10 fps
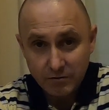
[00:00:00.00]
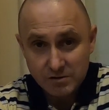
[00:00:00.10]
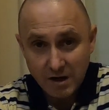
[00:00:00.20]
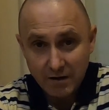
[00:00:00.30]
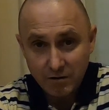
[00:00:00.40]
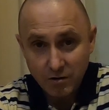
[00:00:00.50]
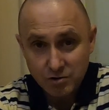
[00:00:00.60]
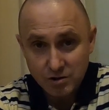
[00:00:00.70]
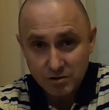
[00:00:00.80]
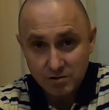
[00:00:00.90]
it's only
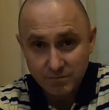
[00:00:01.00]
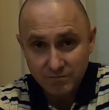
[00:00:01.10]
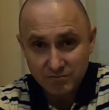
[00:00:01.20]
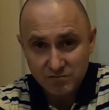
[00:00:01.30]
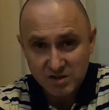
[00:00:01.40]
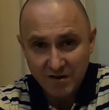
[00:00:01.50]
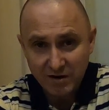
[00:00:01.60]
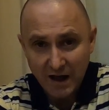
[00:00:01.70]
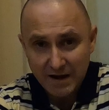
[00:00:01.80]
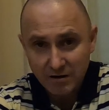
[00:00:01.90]
cost you
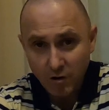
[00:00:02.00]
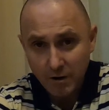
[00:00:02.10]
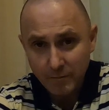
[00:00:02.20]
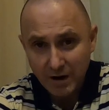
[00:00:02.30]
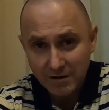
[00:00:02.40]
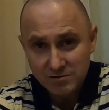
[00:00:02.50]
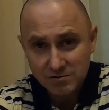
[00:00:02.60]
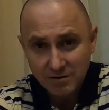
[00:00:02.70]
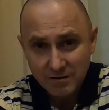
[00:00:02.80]
$7, $8, $9.